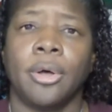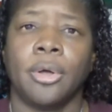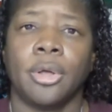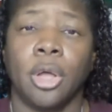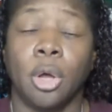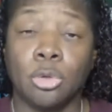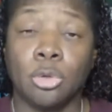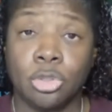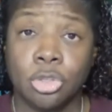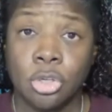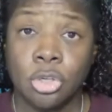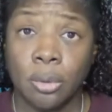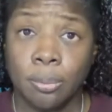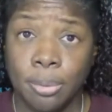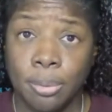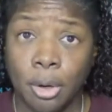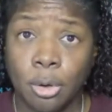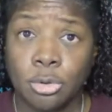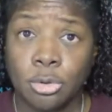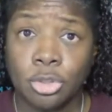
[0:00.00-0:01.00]
go to your
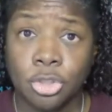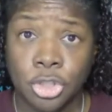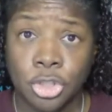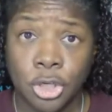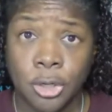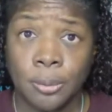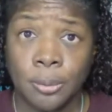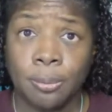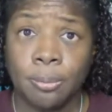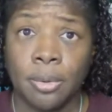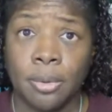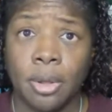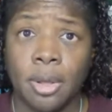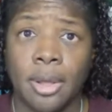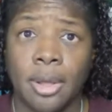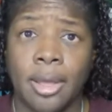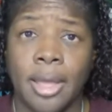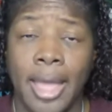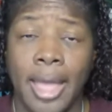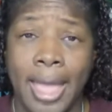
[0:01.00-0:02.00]
post gym,
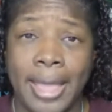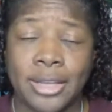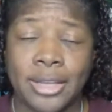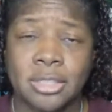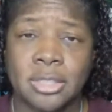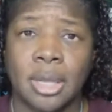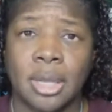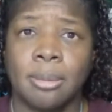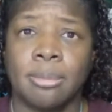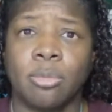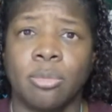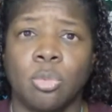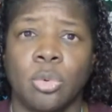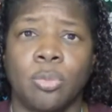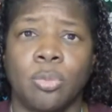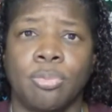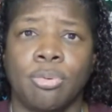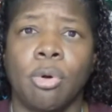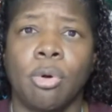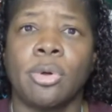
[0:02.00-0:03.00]
ask them
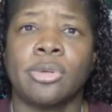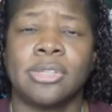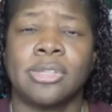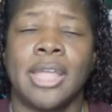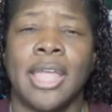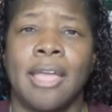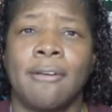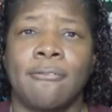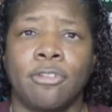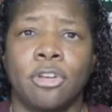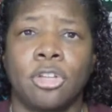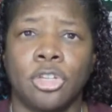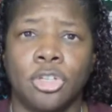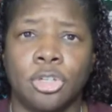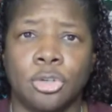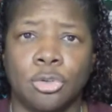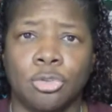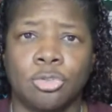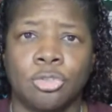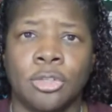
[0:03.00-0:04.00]
what programs they have for the
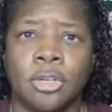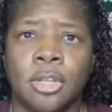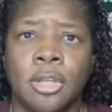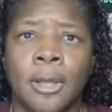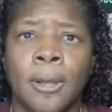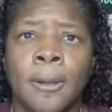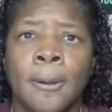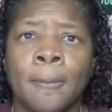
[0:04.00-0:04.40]
children,